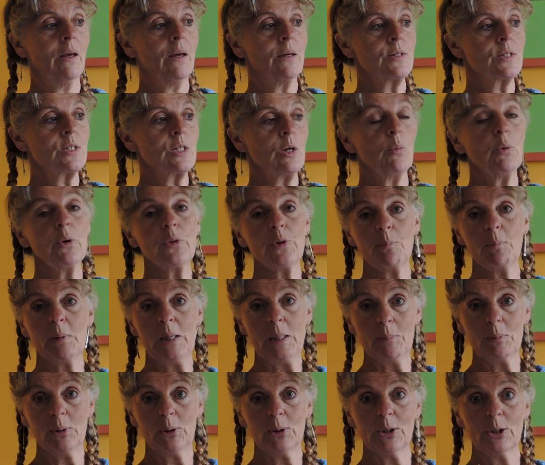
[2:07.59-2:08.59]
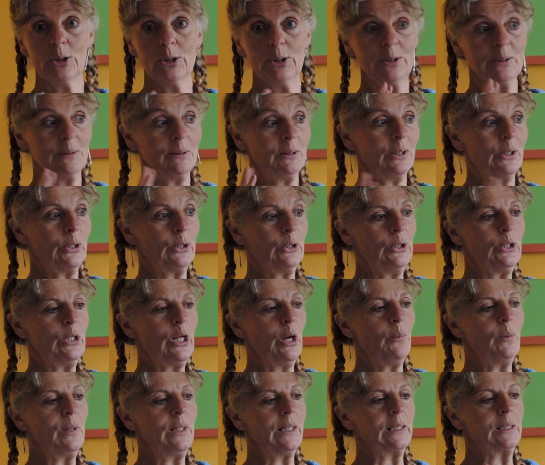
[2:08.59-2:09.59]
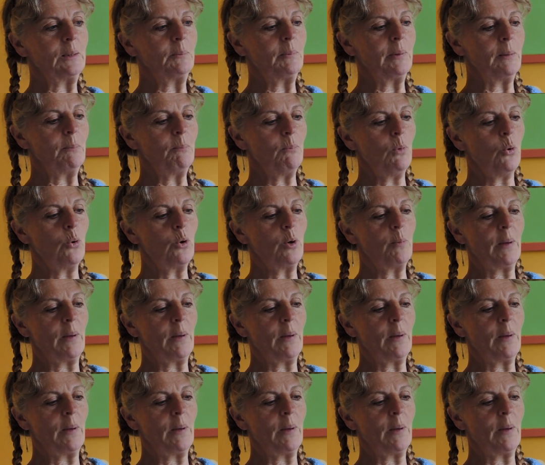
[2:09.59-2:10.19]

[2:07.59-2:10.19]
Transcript: so other people can know a little bit more